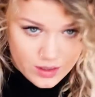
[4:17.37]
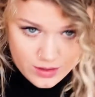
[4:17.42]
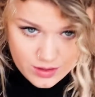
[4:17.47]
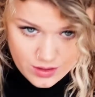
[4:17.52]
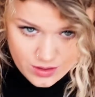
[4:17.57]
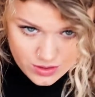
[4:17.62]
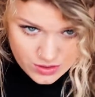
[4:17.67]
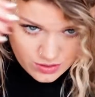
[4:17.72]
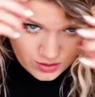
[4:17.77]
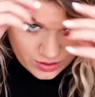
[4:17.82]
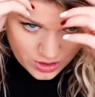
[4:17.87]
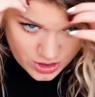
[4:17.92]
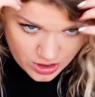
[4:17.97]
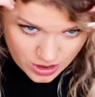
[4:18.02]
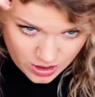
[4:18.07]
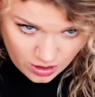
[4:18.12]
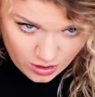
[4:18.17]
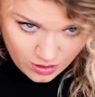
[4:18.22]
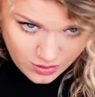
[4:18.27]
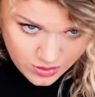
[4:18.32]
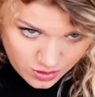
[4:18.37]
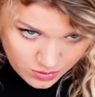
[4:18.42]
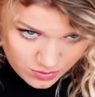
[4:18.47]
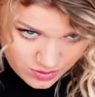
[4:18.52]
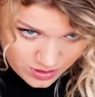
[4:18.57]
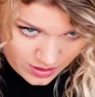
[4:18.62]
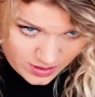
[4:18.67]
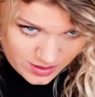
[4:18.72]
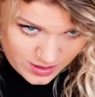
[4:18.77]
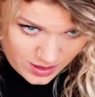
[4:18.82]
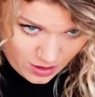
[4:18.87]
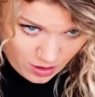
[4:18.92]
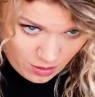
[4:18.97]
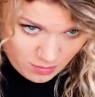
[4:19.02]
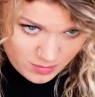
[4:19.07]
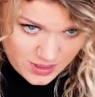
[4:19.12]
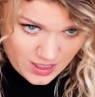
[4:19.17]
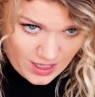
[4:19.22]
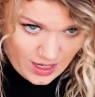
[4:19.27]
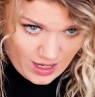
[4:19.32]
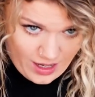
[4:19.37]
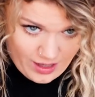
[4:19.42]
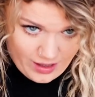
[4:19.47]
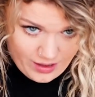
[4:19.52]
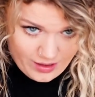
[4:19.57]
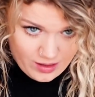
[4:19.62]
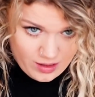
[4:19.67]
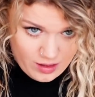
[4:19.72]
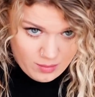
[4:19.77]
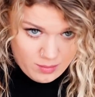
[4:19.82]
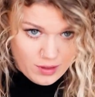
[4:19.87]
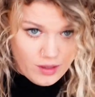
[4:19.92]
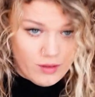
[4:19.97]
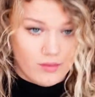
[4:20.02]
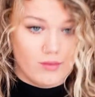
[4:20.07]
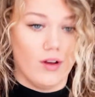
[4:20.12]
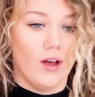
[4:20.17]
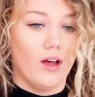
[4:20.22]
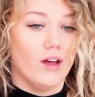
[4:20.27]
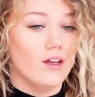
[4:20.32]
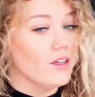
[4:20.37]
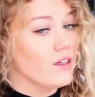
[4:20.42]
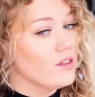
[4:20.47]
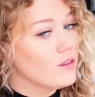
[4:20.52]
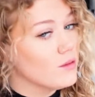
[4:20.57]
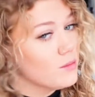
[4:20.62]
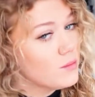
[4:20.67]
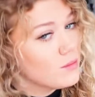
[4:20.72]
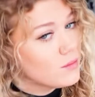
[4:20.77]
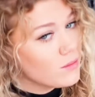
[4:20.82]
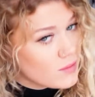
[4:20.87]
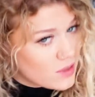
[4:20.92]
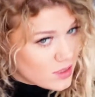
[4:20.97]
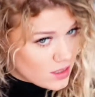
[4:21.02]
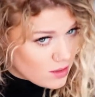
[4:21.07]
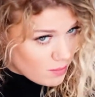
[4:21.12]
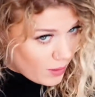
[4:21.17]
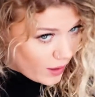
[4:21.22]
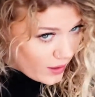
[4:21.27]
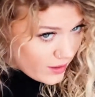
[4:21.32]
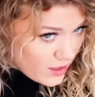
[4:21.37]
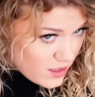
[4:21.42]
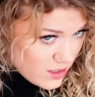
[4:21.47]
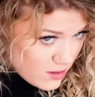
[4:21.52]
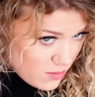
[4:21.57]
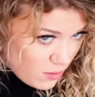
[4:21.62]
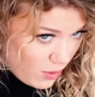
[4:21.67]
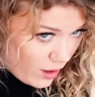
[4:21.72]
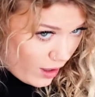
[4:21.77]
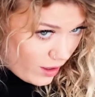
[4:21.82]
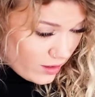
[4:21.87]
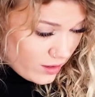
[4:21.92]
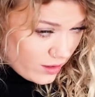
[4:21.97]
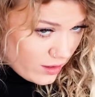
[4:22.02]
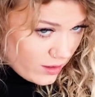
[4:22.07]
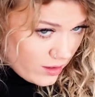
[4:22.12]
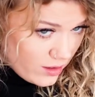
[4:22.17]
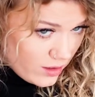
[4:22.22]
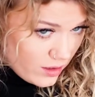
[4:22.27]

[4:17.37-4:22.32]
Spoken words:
The scrunchie also does help to add a bit of volume to the bun as well.